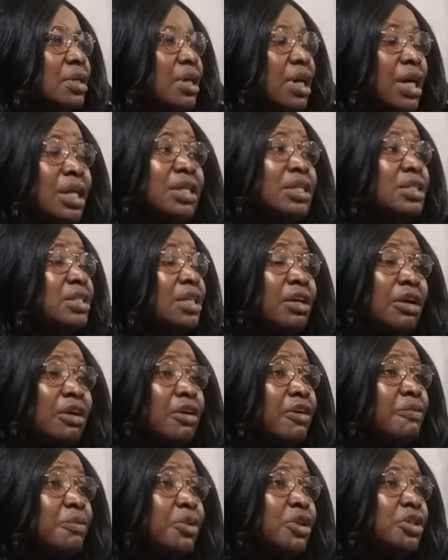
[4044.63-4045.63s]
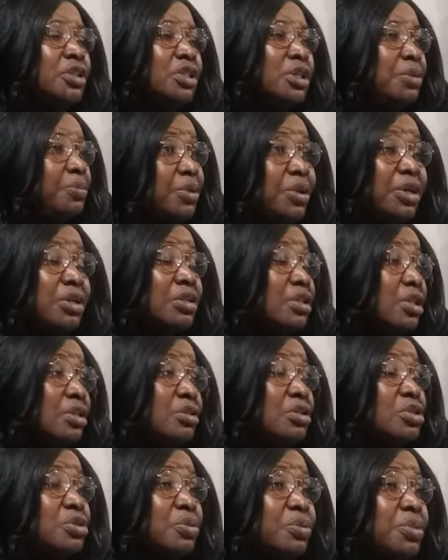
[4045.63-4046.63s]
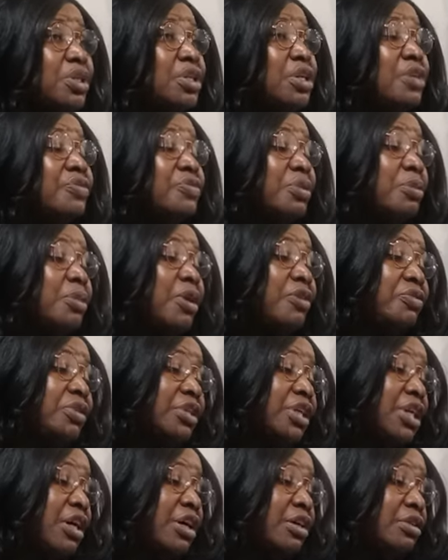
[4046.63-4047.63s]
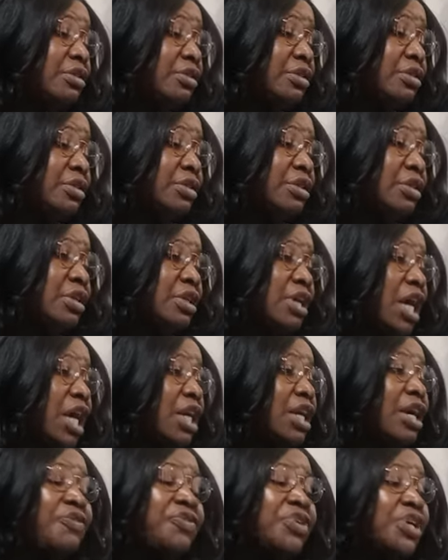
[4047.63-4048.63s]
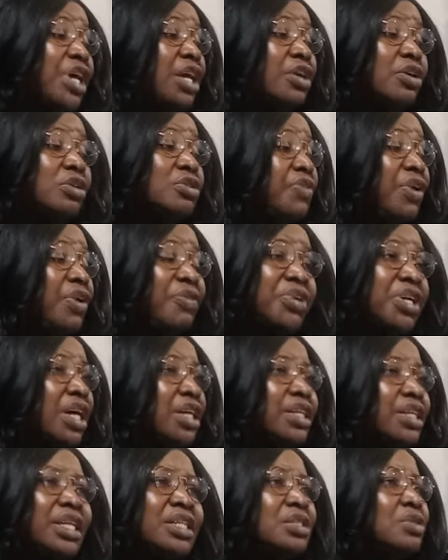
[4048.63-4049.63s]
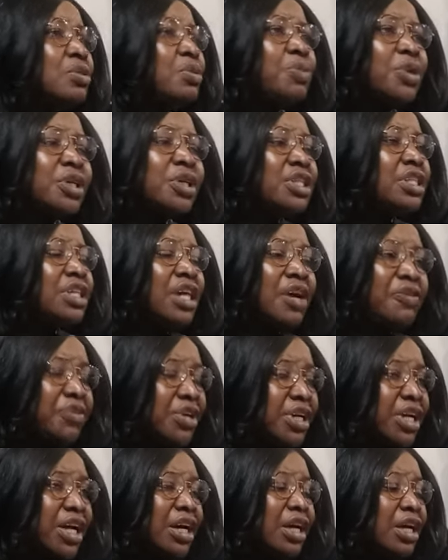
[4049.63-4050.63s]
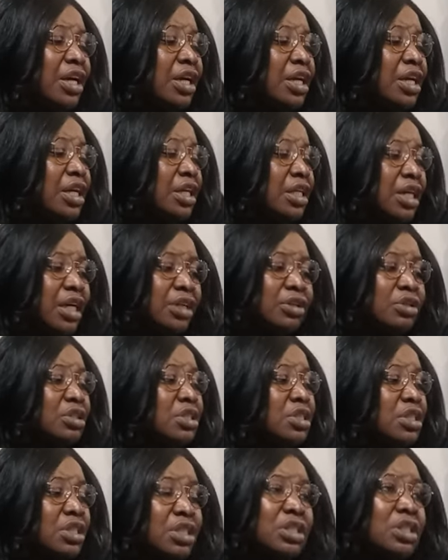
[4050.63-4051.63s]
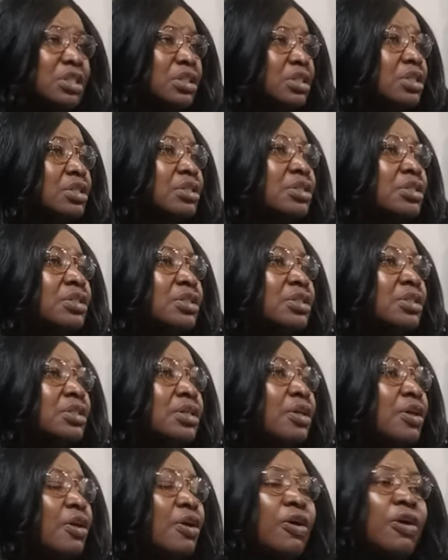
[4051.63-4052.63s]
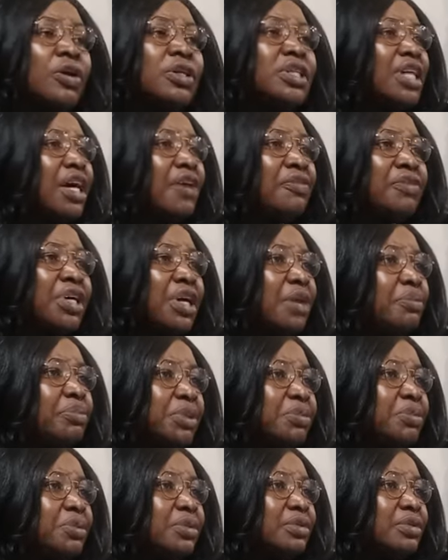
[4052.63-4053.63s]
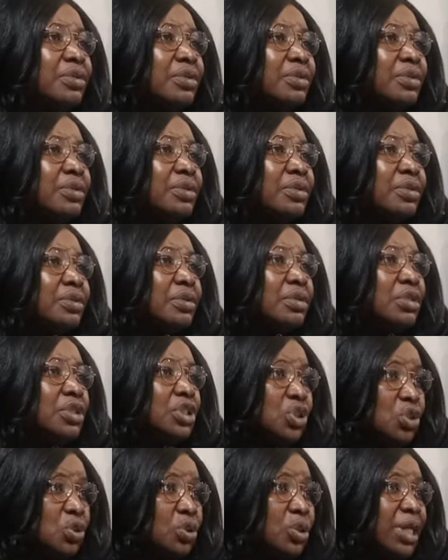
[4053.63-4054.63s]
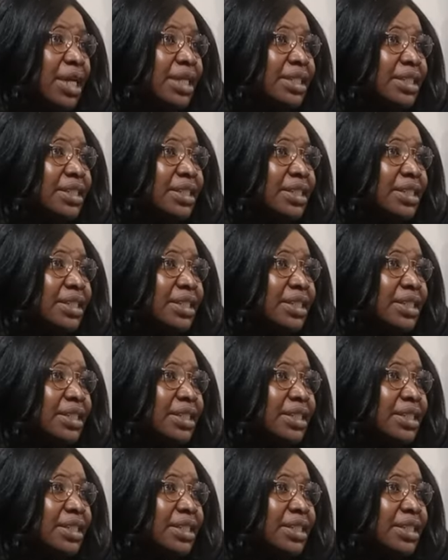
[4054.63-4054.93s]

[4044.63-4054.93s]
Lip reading: And it's a lot of money. They used to bring it from Africa. And Africa, a lot of Africa, there's nobody in Africa that doesn't eat this thing. All the African people. You know that?